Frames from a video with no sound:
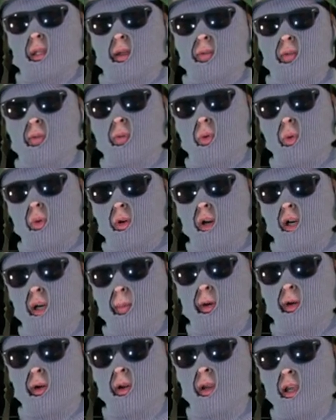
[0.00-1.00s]
level four
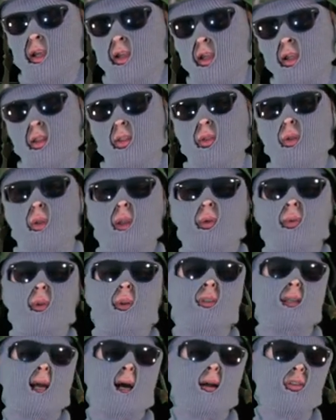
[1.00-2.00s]
armor, the only
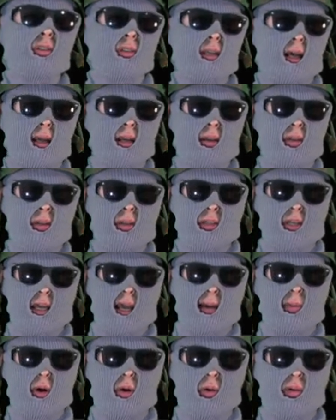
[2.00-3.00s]
real downside to this
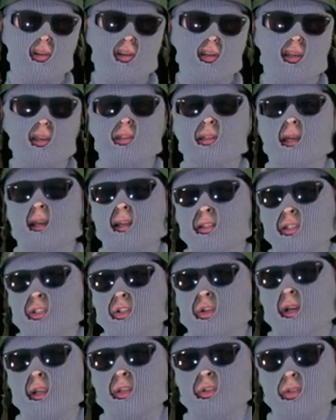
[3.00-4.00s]
ammo is that it's a
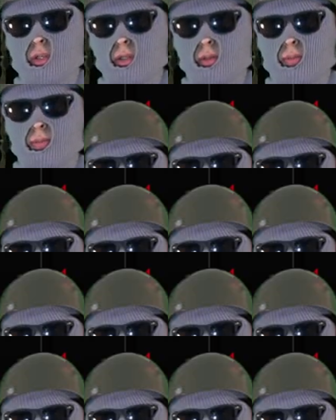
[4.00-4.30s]
tracer.